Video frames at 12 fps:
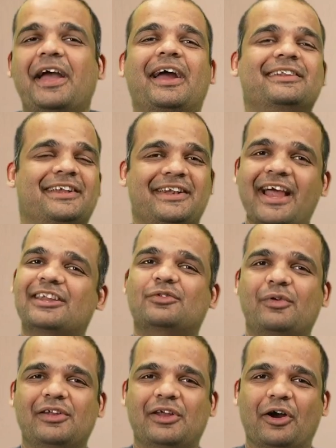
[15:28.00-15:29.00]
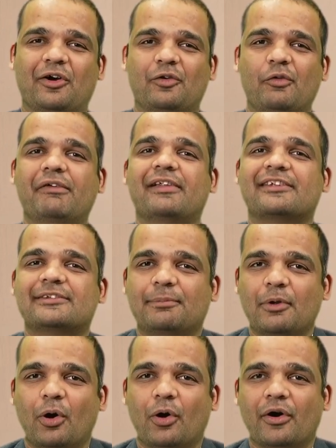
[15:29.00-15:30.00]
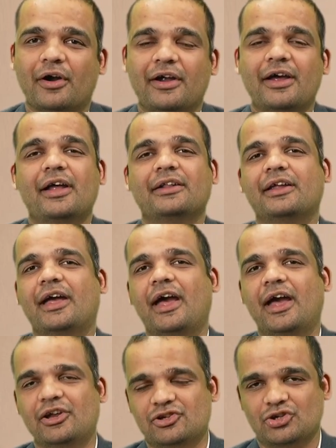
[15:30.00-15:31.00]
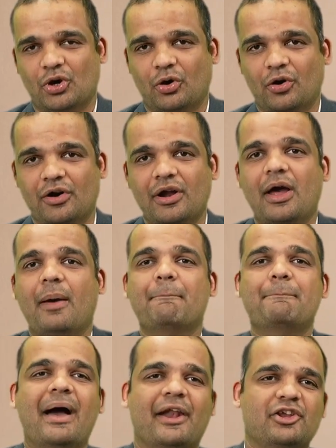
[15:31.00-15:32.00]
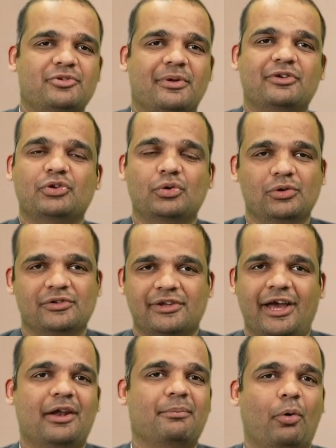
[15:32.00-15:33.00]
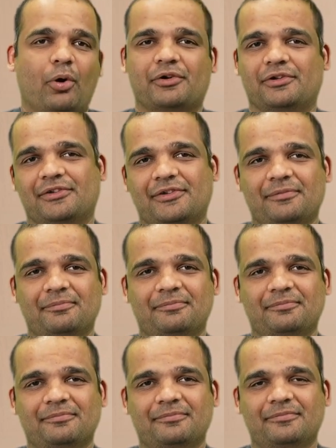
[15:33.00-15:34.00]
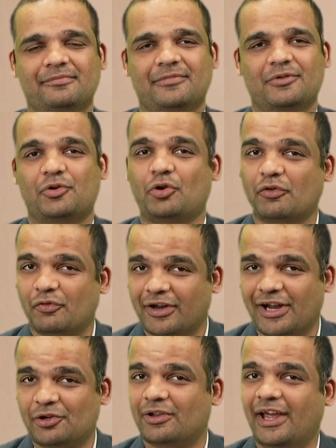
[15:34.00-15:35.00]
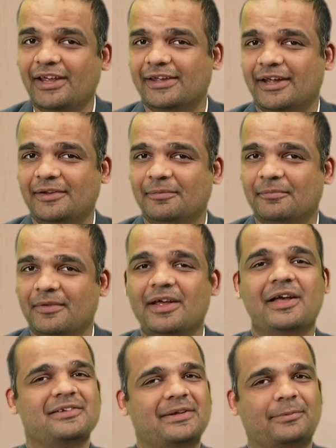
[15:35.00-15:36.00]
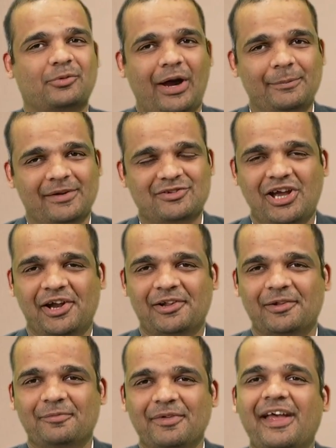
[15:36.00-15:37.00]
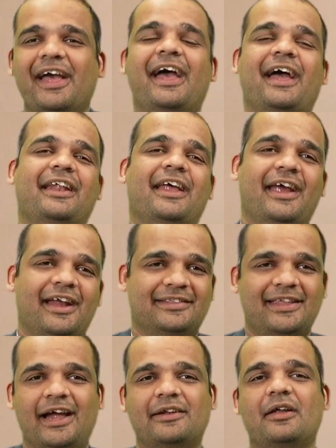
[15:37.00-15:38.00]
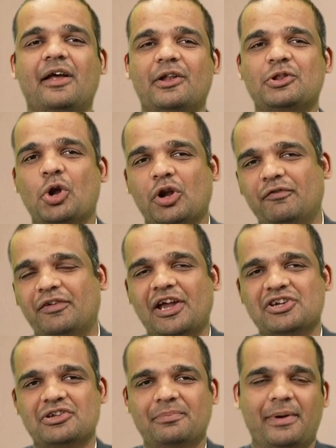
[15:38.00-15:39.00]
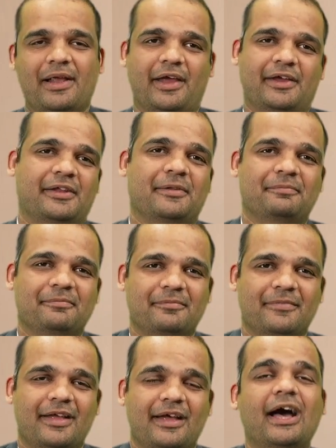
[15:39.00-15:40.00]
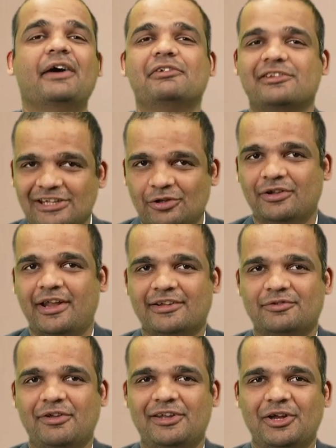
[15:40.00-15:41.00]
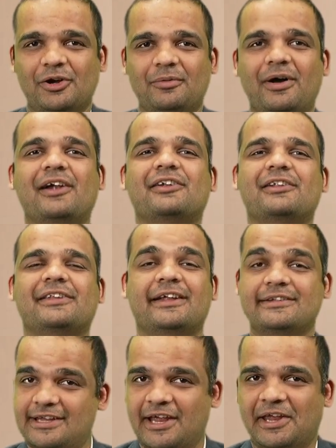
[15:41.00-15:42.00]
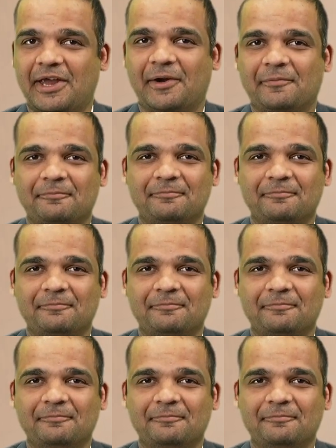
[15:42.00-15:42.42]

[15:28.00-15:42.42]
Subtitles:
In the next video, we will explore the Azure management tools and portals. So don't forget to like it, subscribe this channel, and hit that notification bell icon. I will see you in the next video. Until then, take care.